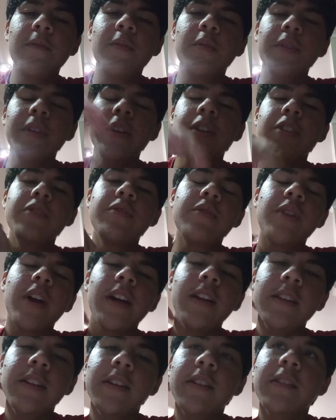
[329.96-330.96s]
the
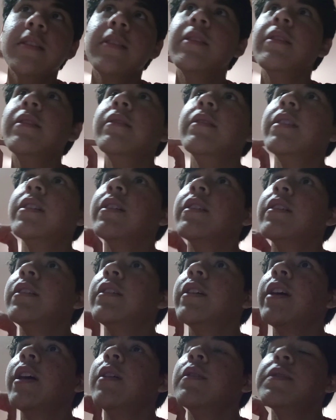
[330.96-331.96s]
Australian
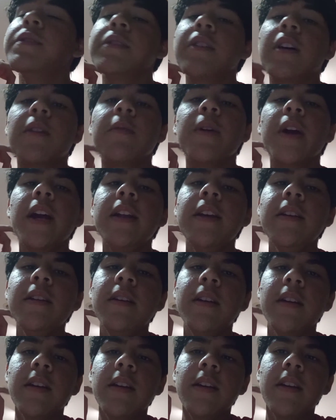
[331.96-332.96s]
health star rating.
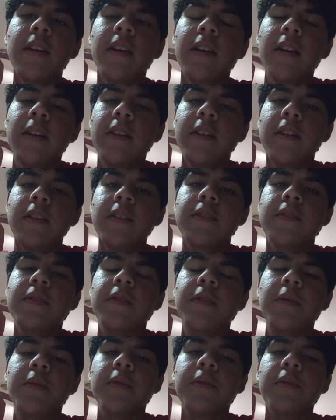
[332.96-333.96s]

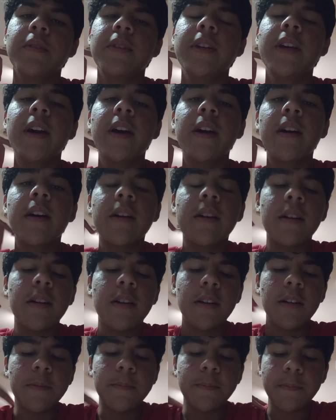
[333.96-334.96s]
So yeah,
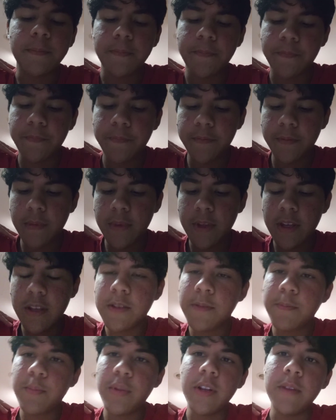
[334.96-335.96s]
it's
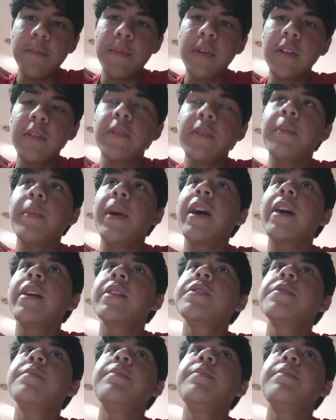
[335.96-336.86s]
pretty middle of the batch,